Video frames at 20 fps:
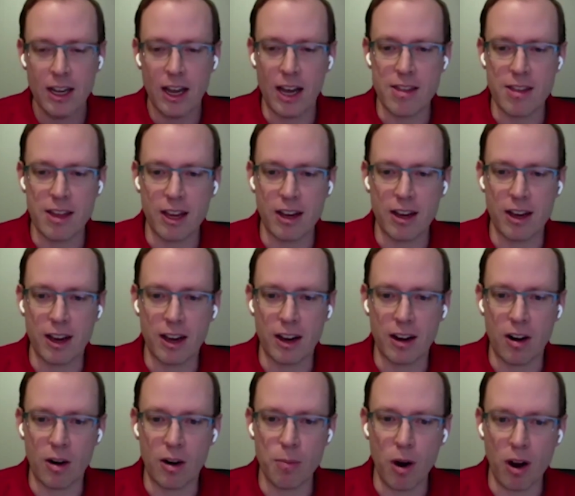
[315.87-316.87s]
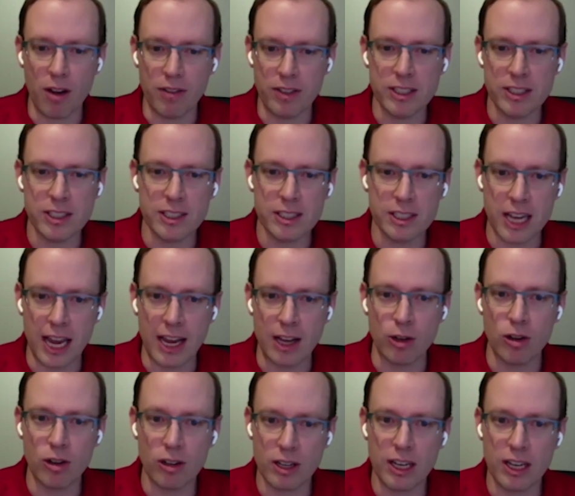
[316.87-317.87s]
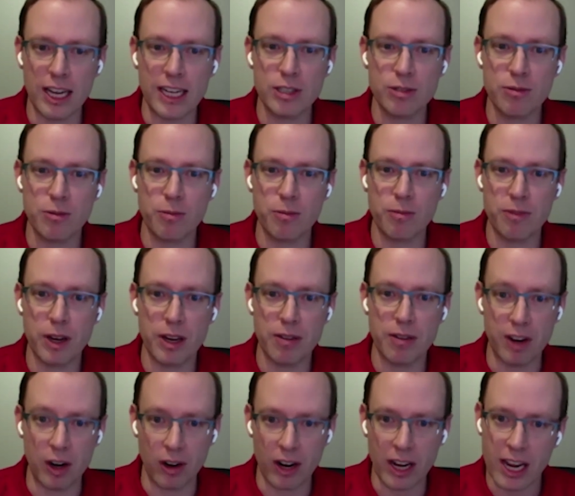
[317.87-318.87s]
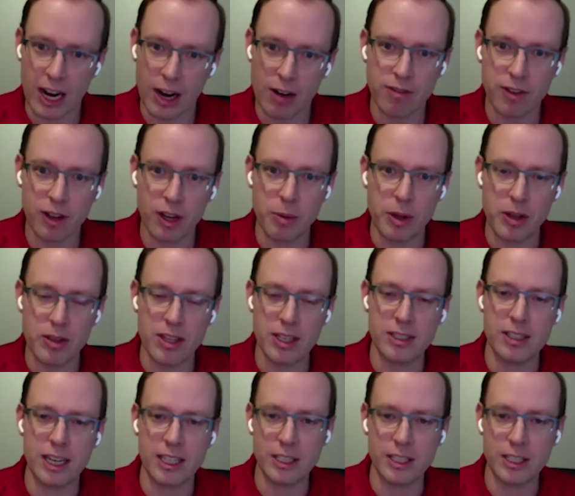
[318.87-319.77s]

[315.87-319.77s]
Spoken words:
I think our province is saying, look, let's be very careful about this.